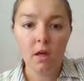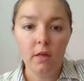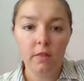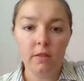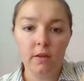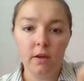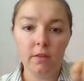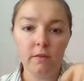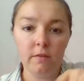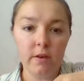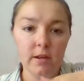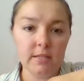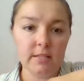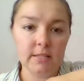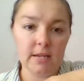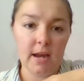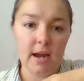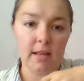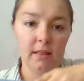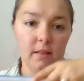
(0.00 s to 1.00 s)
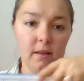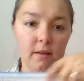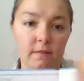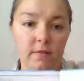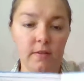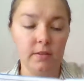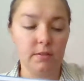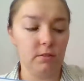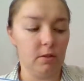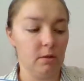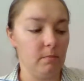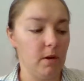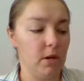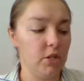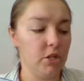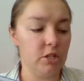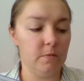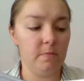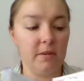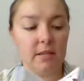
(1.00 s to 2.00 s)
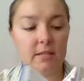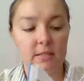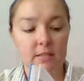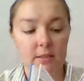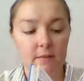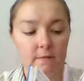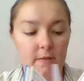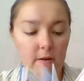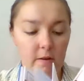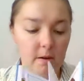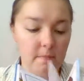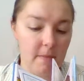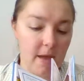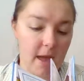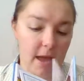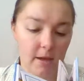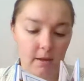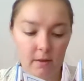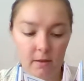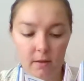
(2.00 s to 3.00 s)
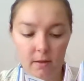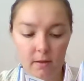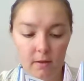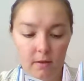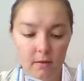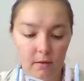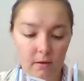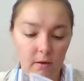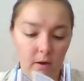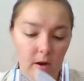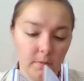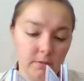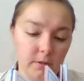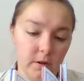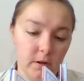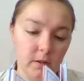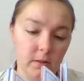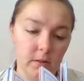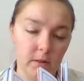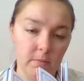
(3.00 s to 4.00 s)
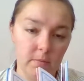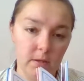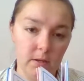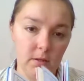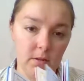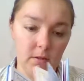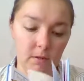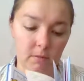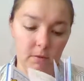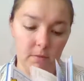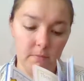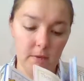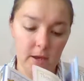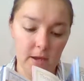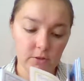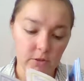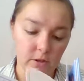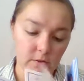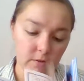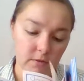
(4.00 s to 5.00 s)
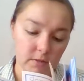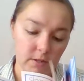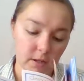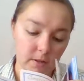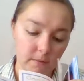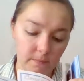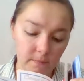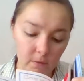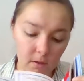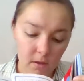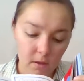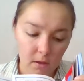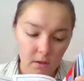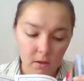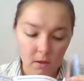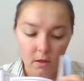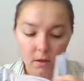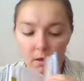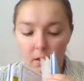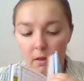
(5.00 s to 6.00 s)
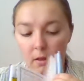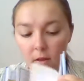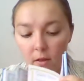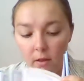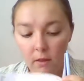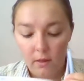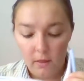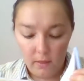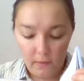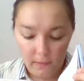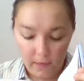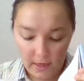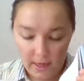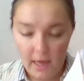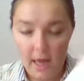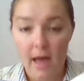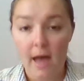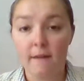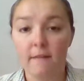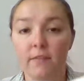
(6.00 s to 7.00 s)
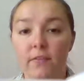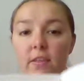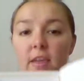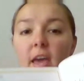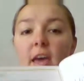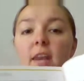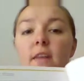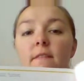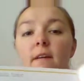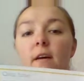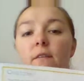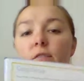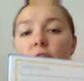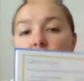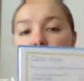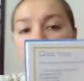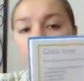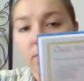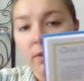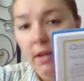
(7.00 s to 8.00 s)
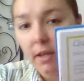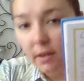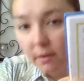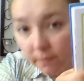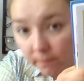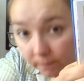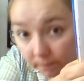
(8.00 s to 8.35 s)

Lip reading: The other reason I love this so much is because in the very back, or I'm sorry, let me backtrack for a second. They have at the end of every unit,